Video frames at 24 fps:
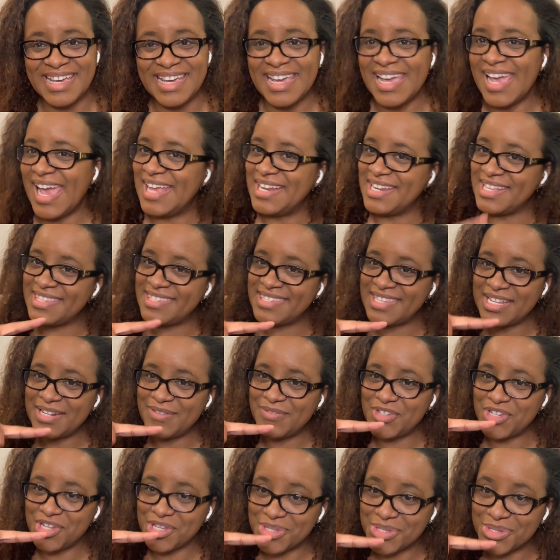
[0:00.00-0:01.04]
And instead of
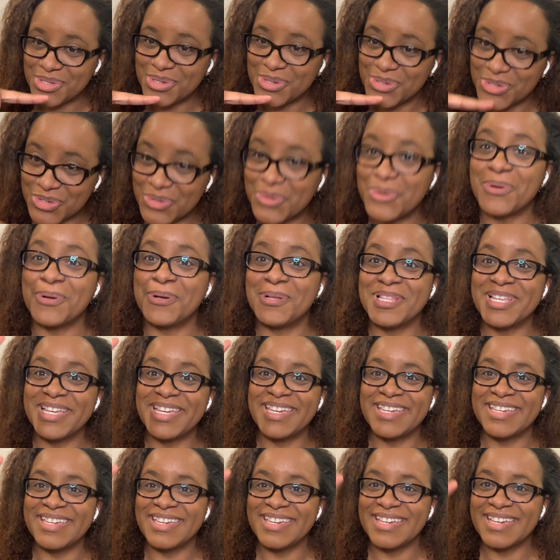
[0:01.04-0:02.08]
just
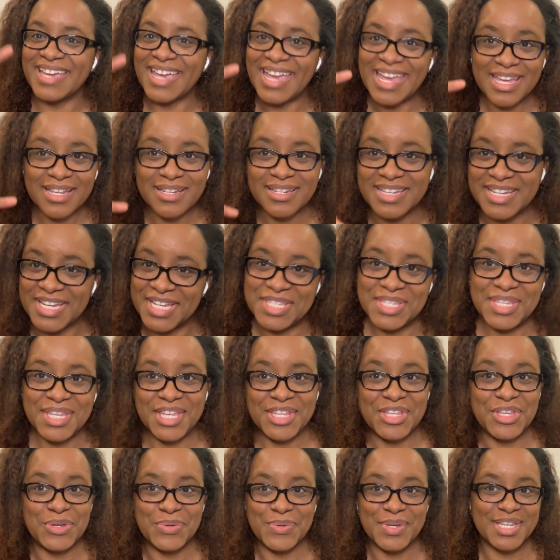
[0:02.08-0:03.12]
scrolling and
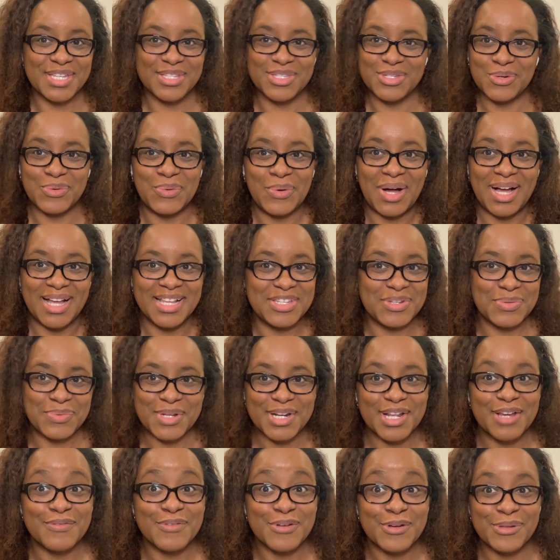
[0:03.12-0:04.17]
continuing to watch
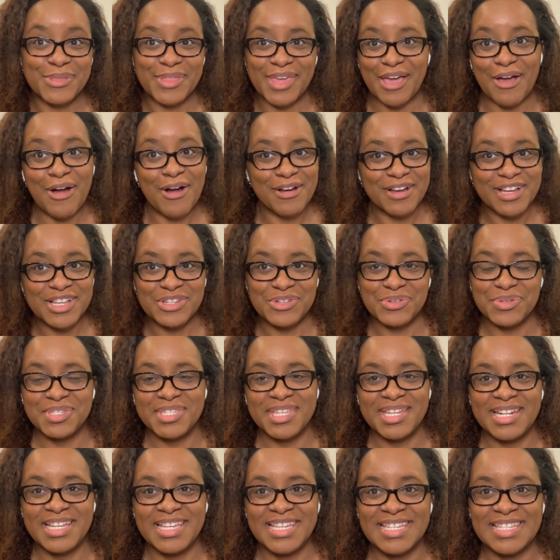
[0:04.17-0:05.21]
whatever they are interested
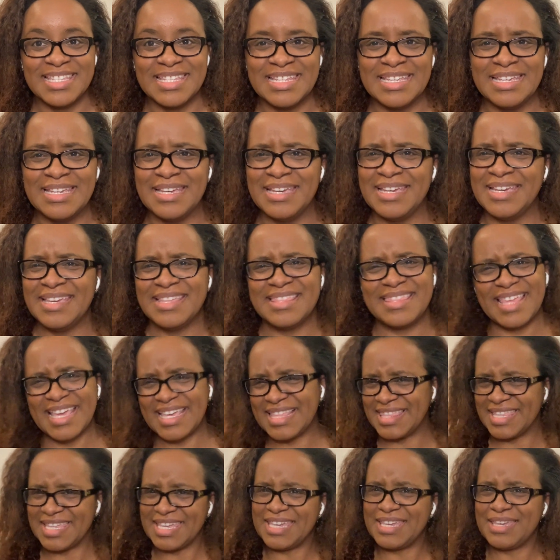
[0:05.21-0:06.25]
in, they
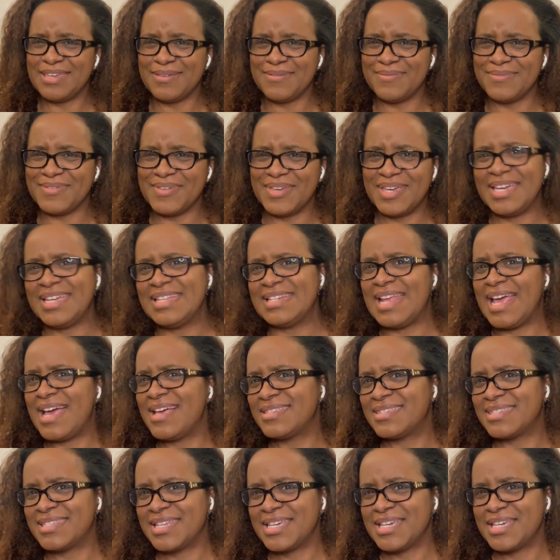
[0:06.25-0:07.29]
leave a
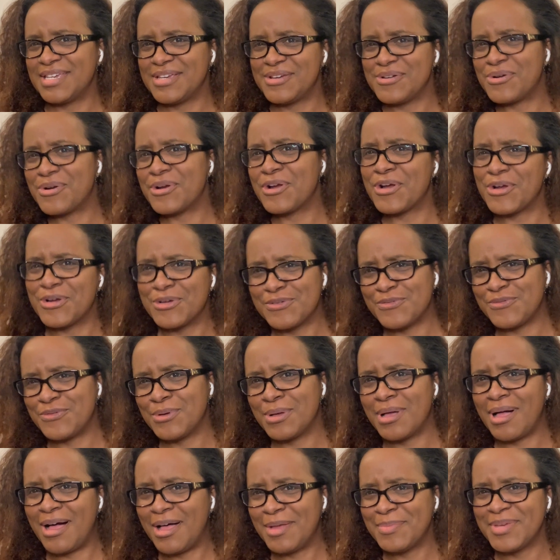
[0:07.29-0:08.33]
nasty or hurtful
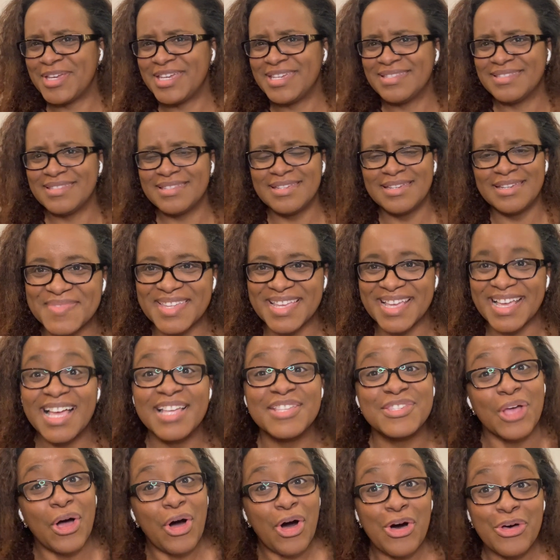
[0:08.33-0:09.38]
comment, because
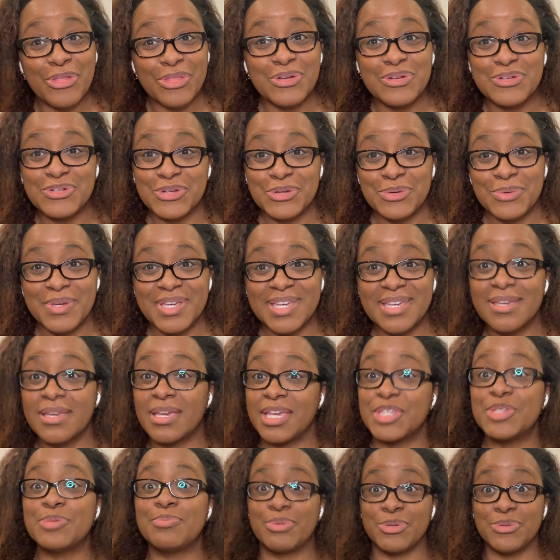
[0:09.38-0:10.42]
all they're doing
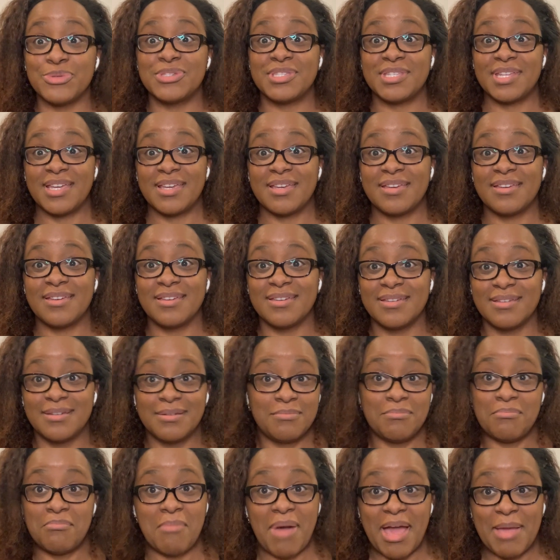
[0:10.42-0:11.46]
is boosting
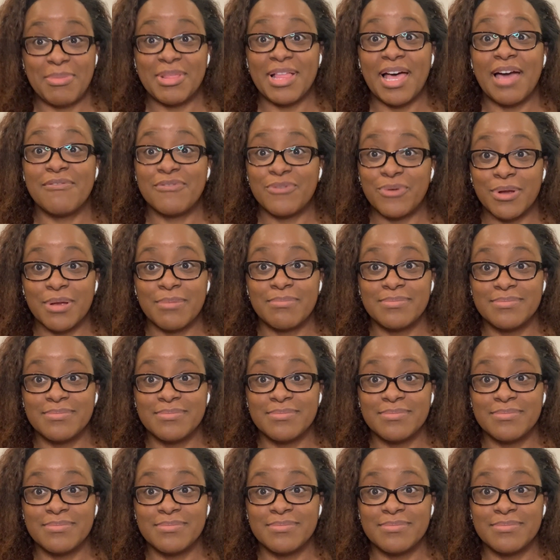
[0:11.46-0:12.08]
my platform.